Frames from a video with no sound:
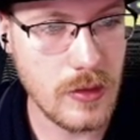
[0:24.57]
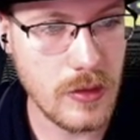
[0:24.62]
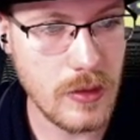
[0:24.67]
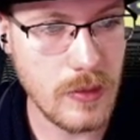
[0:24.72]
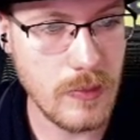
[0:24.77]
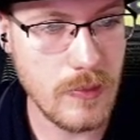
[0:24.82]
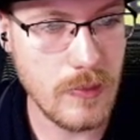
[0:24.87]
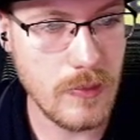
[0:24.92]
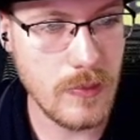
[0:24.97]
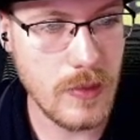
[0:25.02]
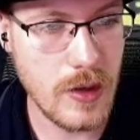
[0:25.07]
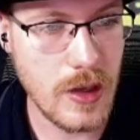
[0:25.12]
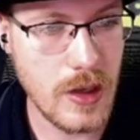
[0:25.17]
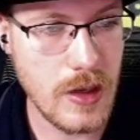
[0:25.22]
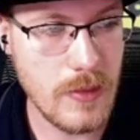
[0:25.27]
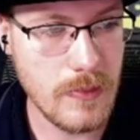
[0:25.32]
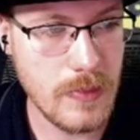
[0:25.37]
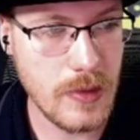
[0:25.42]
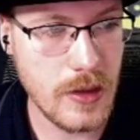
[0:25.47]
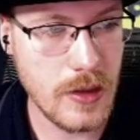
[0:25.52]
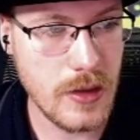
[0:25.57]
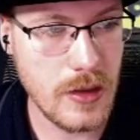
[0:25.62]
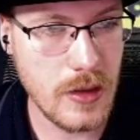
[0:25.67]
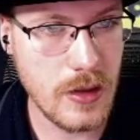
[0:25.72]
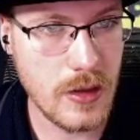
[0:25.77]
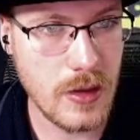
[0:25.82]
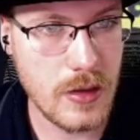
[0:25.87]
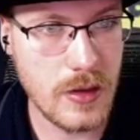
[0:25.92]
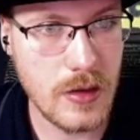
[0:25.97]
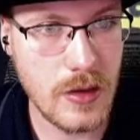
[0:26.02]
there might
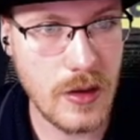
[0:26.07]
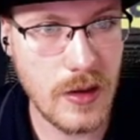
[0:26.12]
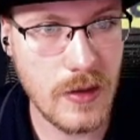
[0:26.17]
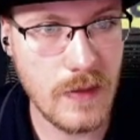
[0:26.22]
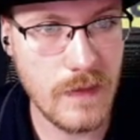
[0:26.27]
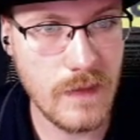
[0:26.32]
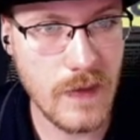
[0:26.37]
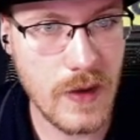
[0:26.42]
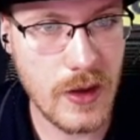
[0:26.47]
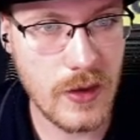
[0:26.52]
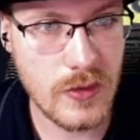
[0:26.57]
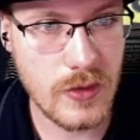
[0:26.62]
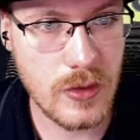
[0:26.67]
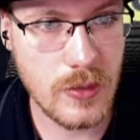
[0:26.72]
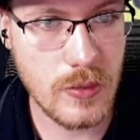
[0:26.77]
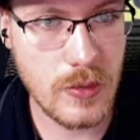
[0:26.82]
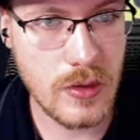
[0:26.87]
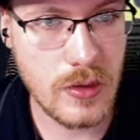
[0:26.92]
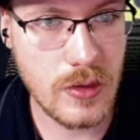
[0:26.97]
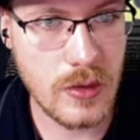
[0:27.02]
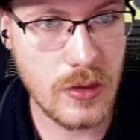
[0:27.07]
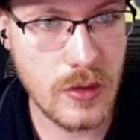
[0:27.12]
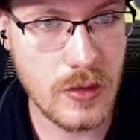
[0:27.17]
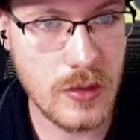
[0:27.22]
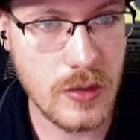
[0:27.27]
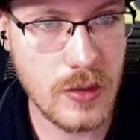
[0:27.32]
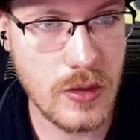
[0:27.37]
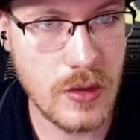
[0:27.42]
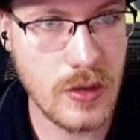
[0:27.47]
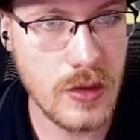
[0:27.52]
be a faster one.
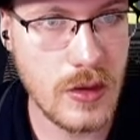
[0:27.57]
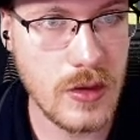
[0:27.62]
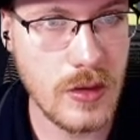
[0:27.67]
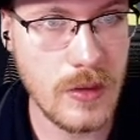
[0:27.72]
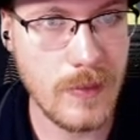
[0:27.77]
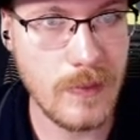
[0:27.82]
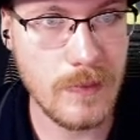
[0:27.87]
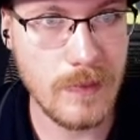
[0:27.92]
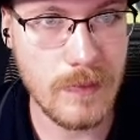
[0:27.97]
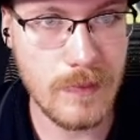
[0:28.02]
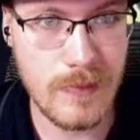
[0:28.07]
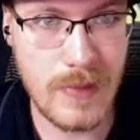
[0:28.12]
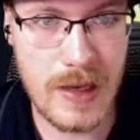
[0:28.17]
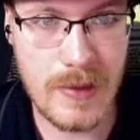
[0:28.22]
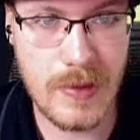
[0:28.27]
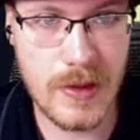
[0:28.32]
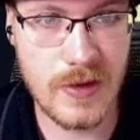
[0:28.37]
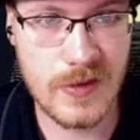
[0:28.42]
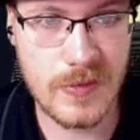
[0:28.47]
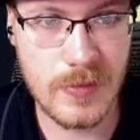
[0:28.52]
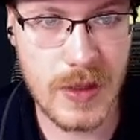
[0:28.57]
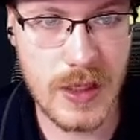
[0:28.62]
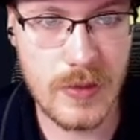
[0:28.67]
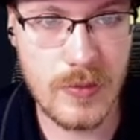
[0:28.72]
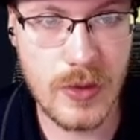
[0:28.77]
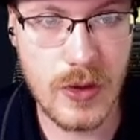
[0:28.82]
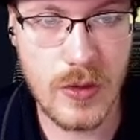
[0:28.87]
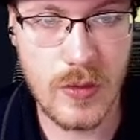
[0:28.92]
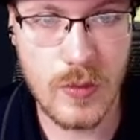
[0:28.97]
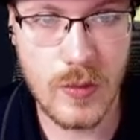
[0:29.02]
Maybe the
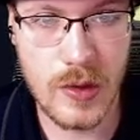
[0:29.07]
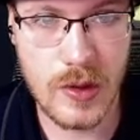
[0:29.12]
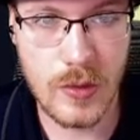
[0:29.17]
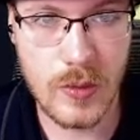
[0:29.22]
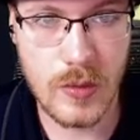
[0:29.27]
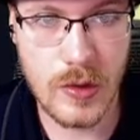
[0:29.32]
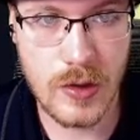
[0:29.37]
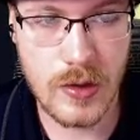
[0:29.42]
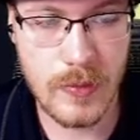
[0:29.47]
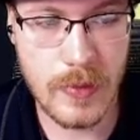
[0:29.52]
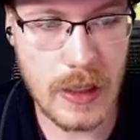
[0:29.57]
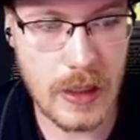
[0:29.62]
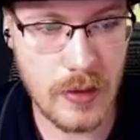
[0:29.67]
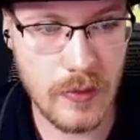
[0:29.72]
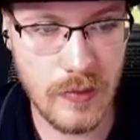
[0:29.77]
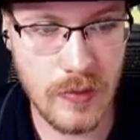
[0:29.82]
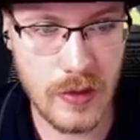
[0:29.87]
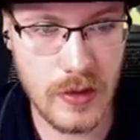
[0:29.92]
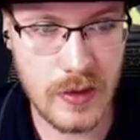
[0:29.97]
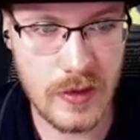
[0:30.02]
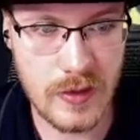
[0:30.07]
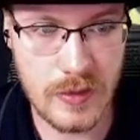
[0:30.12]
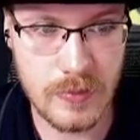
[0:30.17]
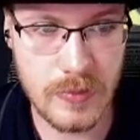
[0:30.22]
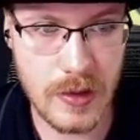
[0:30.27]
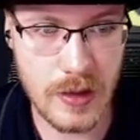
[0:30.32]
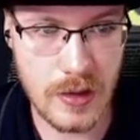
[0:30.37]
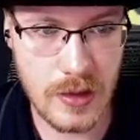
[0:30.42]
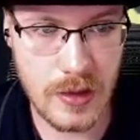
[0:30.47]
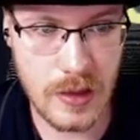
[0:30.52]
speedboat will work better for this,
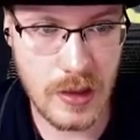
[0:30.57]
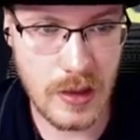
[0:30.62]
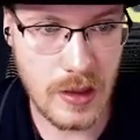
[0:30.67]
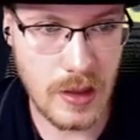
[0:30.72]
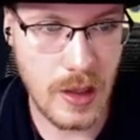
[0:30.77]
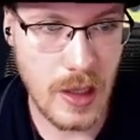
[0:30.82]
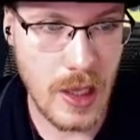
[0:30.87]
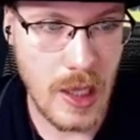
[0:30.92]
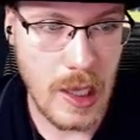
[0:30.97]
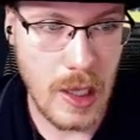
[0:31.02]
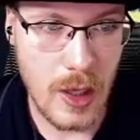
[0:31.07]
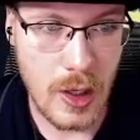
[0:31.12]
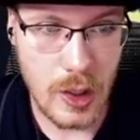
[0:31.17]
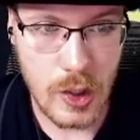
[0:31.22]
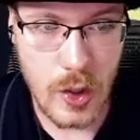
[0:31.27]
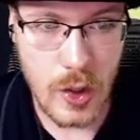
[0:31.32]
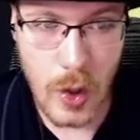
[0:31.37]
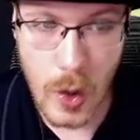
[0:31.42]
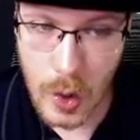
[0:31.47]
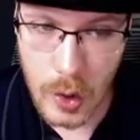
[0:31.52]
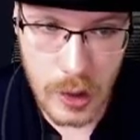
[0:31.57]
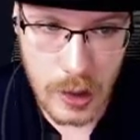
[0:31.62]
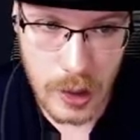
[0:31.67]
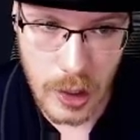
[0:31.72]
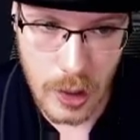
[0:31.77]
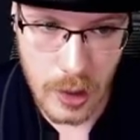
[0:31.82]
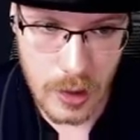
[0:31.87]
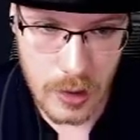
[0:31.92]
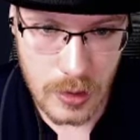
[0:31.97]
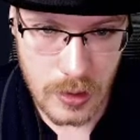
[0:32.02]
but the
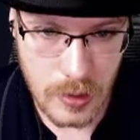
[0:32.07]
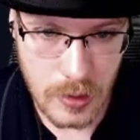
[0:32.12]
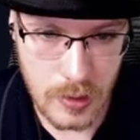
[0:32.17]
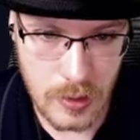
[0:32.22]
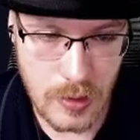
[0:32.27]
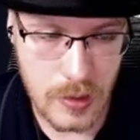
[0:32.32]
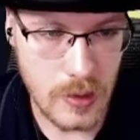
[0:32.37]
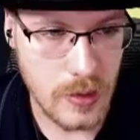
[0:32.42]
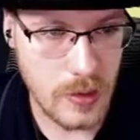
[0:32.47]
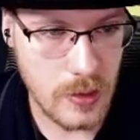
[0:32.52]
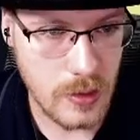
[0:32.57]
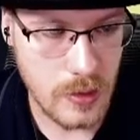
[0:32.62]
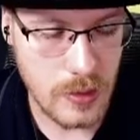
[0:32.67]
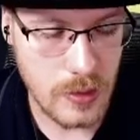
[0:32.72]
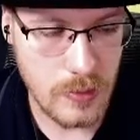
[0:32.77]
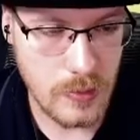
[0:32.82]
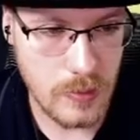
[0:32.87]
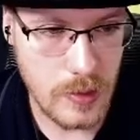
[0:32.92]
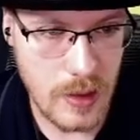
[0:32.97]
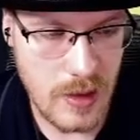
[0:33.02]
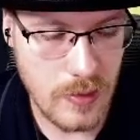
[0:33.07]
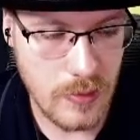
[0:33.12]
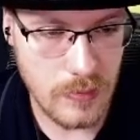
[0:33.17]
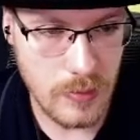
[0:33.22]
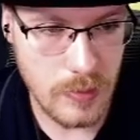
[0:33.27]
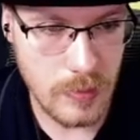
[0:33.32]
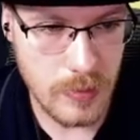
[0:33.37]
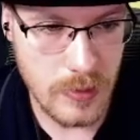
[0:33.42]
courier, or however you